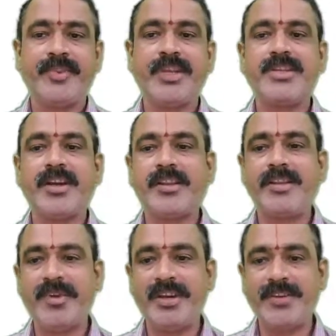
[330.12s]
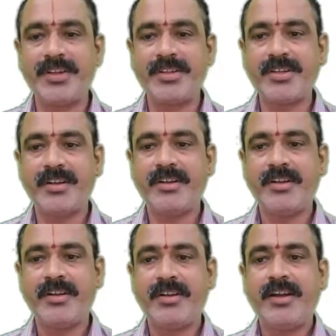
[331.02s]
These are the benefits
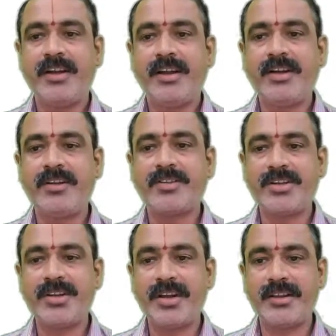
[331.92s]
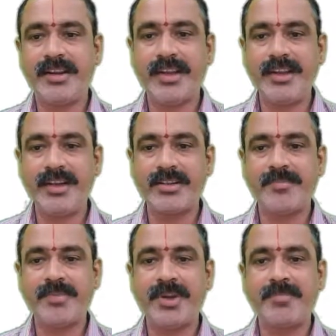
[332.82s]
and such are the gains
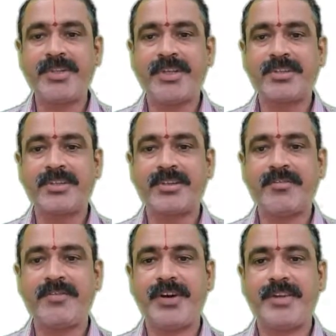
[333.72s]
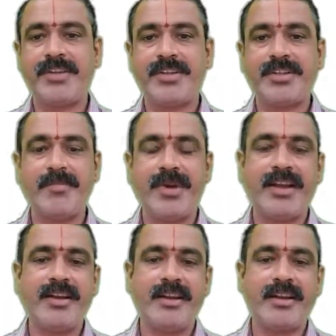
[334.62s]
and purposes for which the
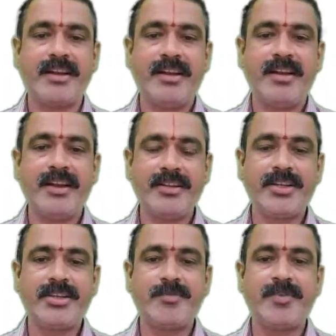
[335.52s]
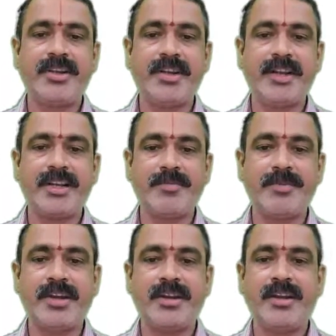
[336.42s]
banker insists upon the
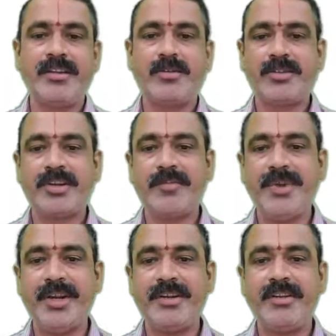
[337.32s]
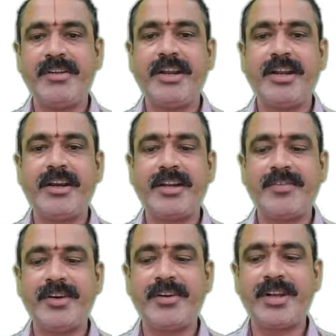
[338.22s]
customer to submit the letter
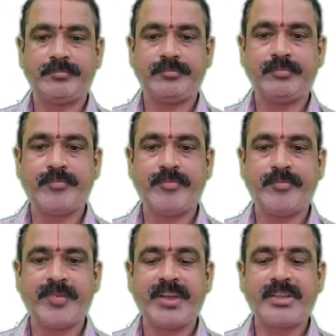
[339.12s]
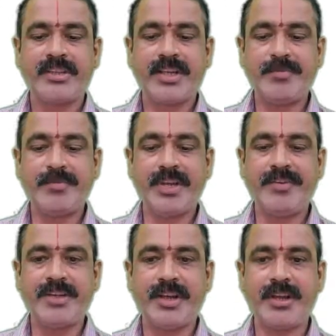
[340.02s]
of introduction. Such
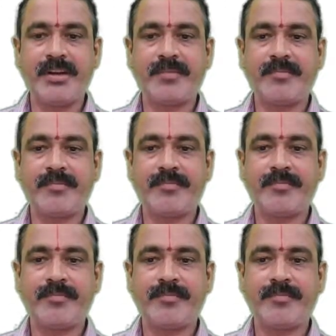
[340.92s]
benefits are